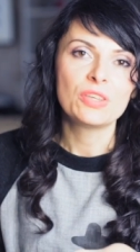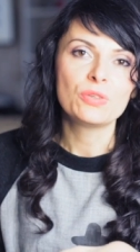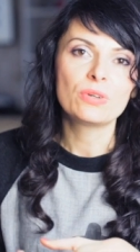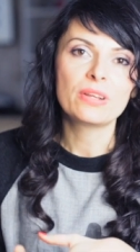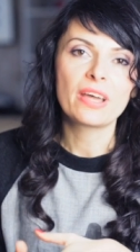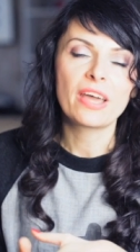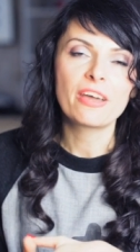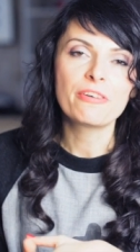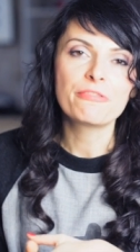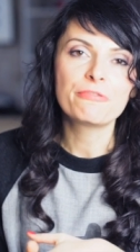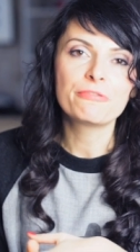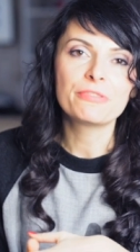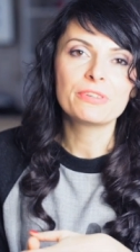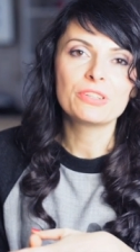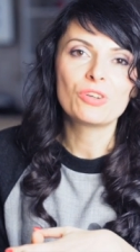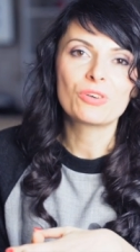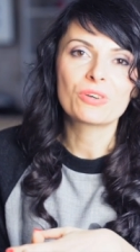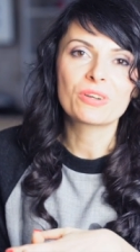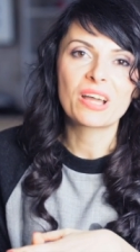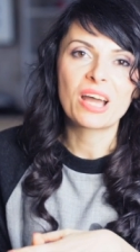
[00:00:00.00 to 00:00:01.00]
you'll have
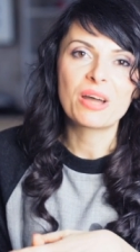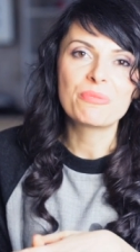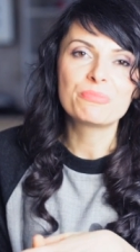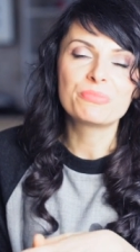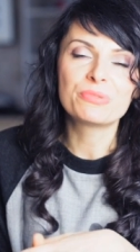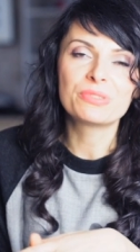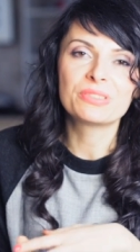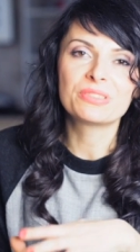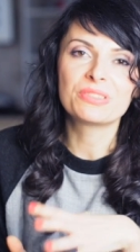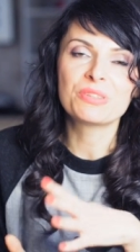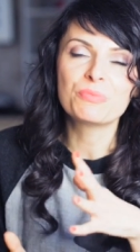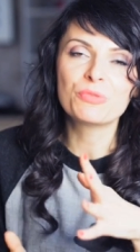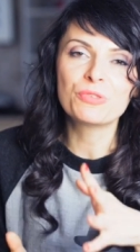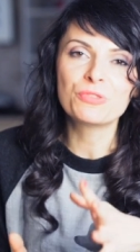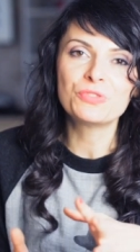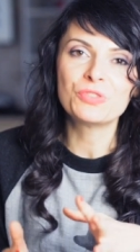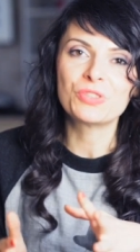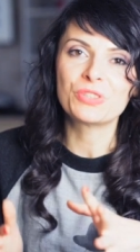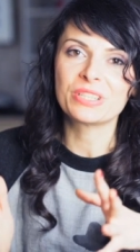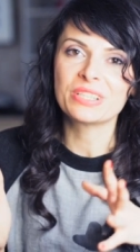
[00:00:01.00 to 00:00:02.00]
your cup
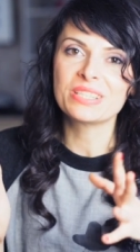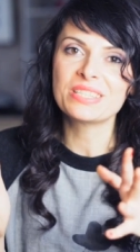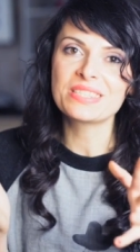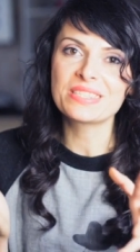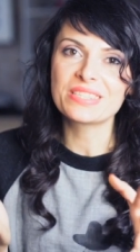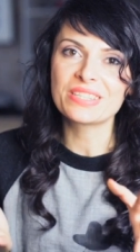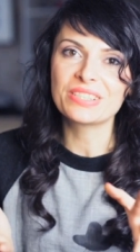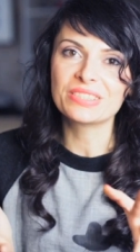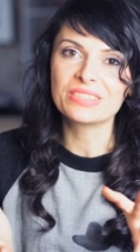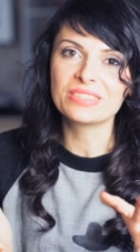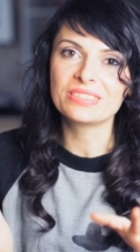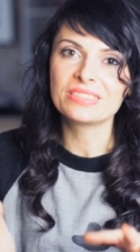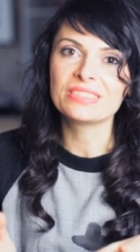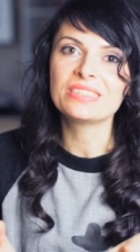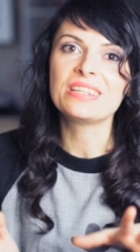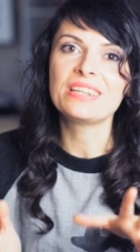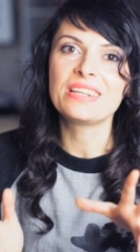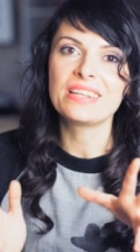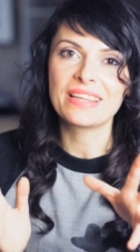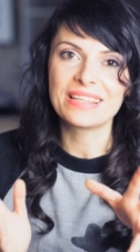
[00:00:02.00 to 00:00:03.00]
removed or inserted
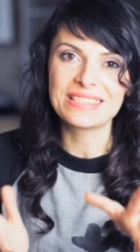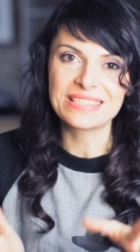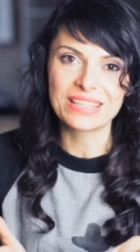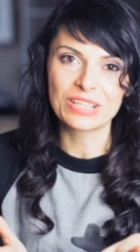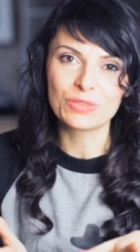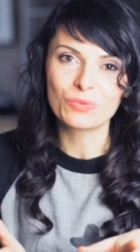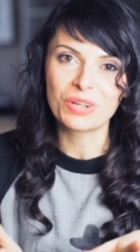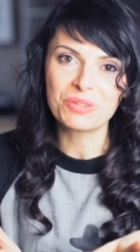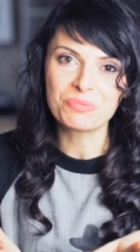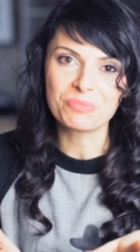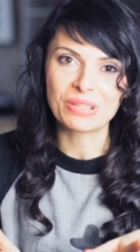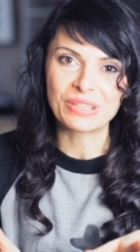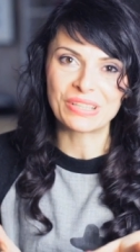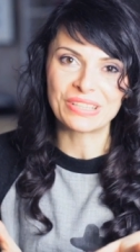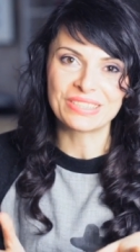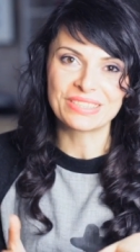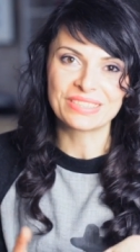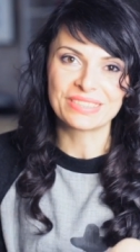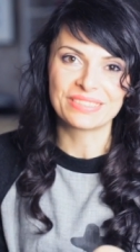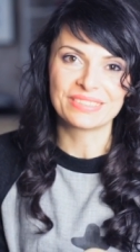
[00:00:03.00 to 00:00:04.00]
in less than 1
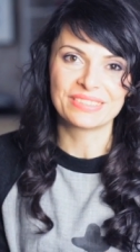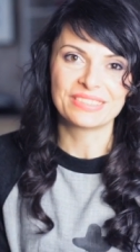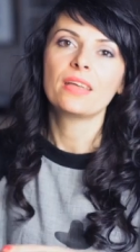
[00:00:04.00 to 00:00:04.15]
minute.